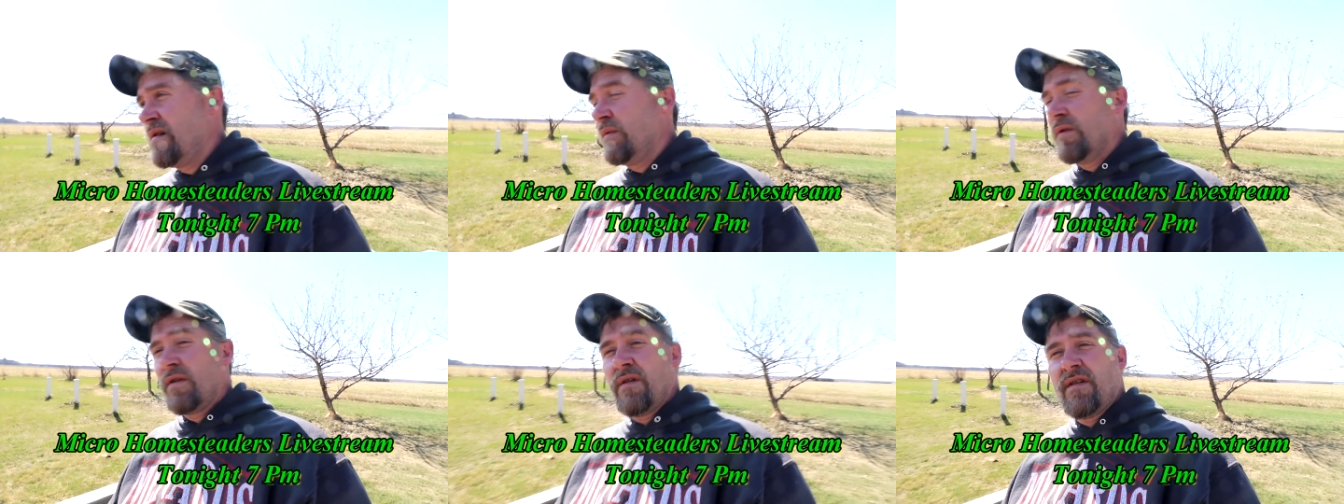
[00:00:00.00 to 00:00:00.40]

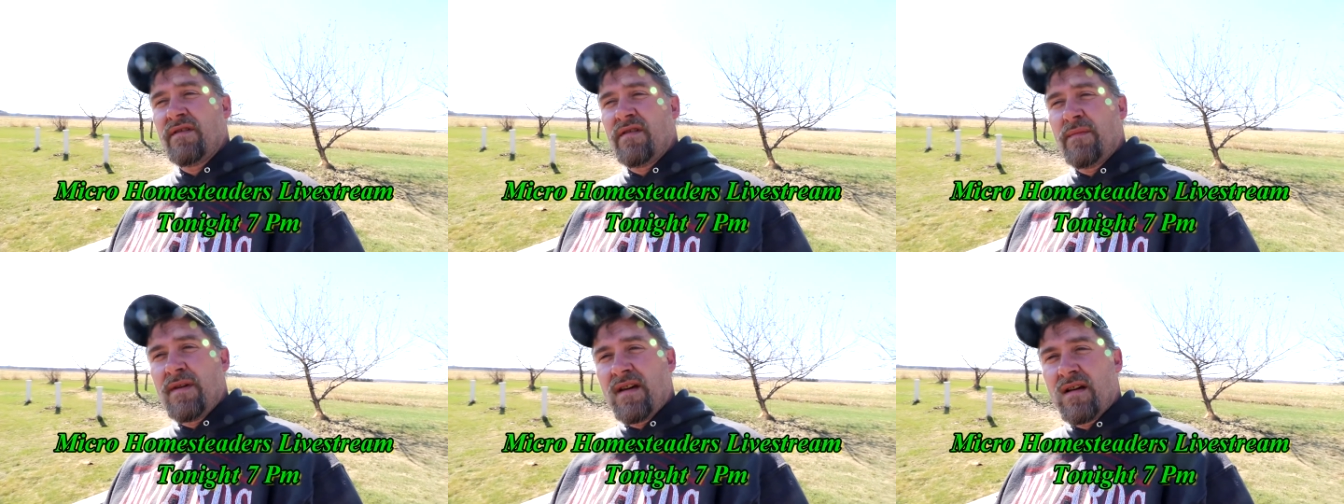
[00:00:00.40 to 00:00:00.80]
We're going
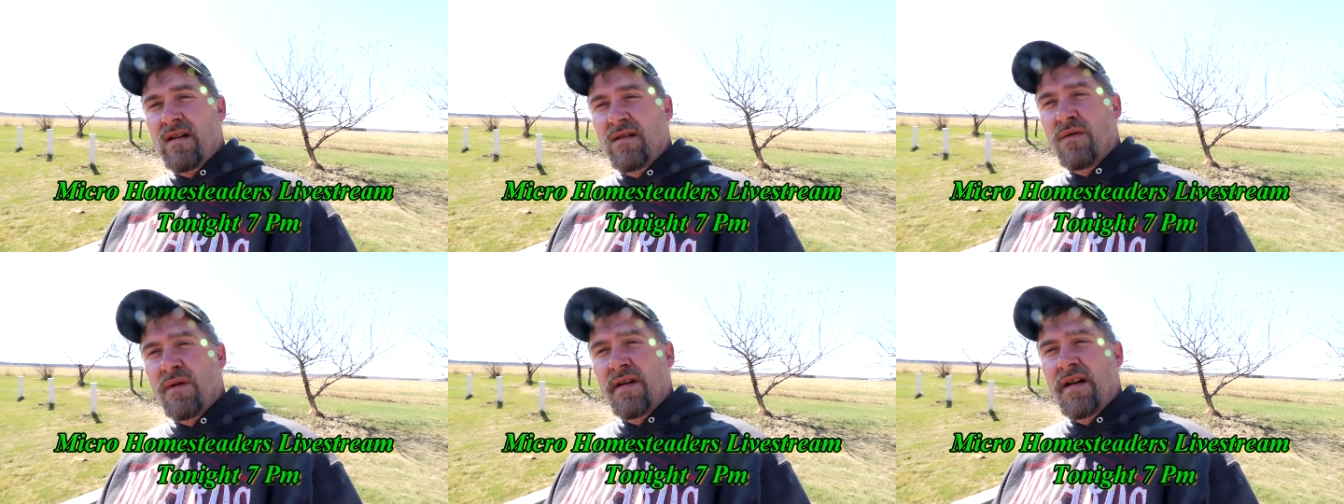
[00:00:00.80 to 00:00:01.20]
to be
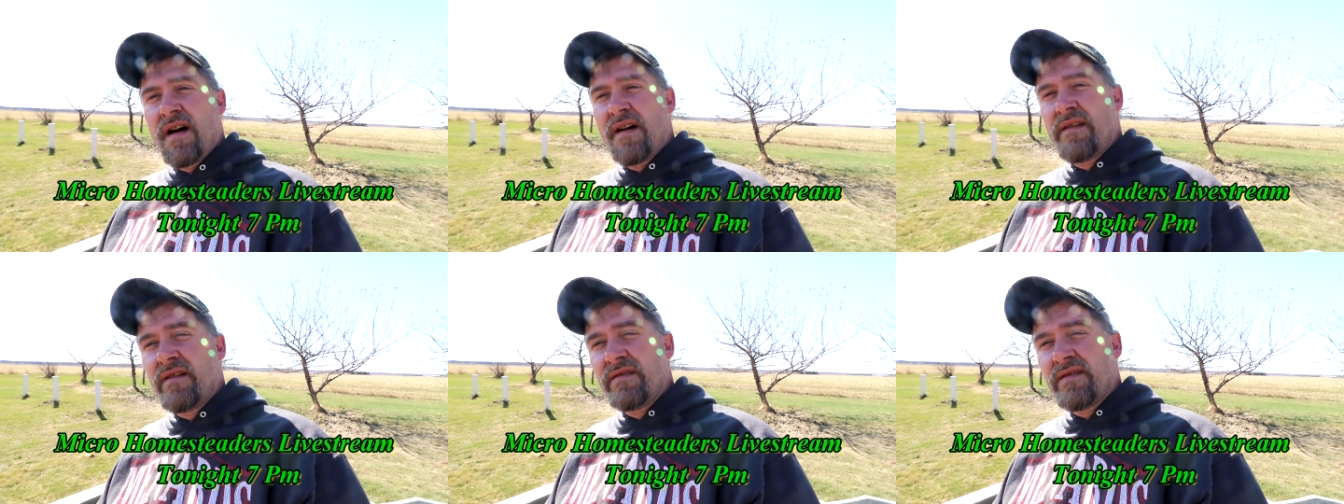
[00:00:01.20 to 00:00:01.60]
going
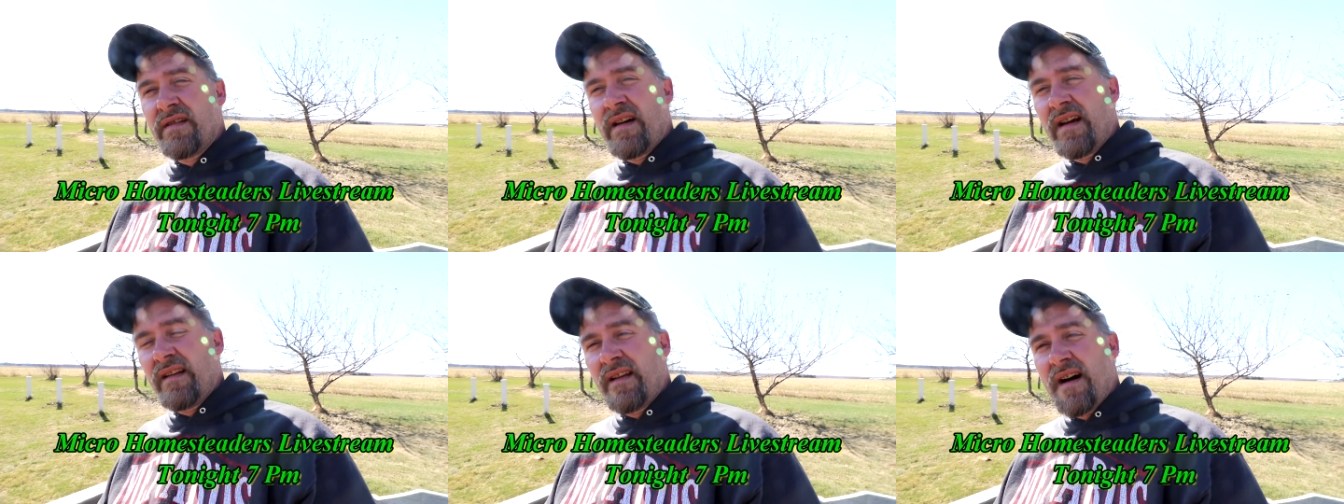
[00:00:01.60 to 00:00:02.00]
on there
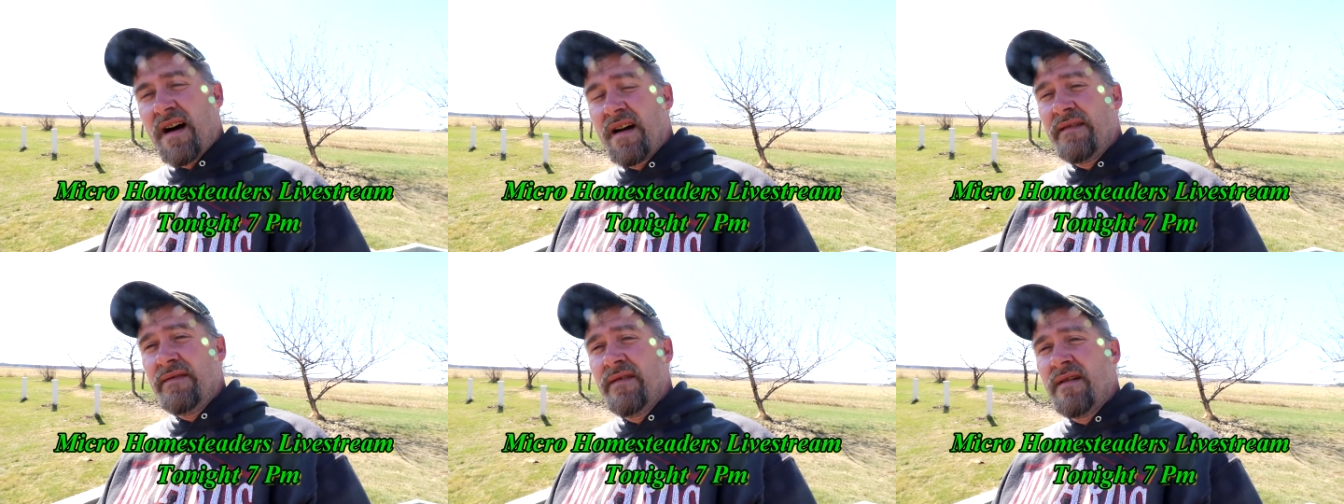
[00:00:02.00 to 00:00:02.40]
tonight
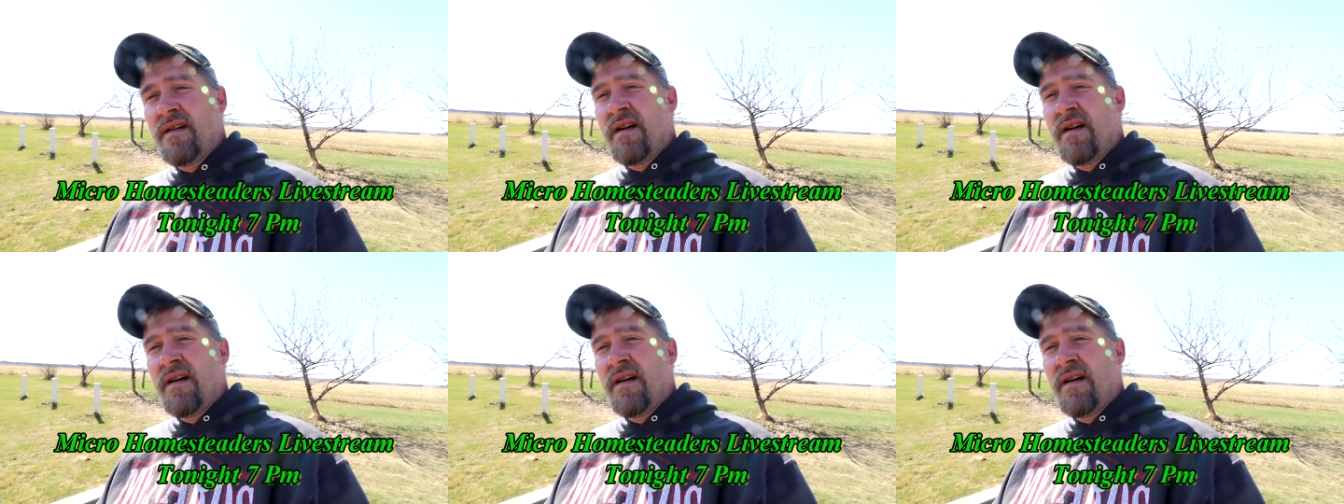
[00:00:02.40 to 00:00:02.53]
live,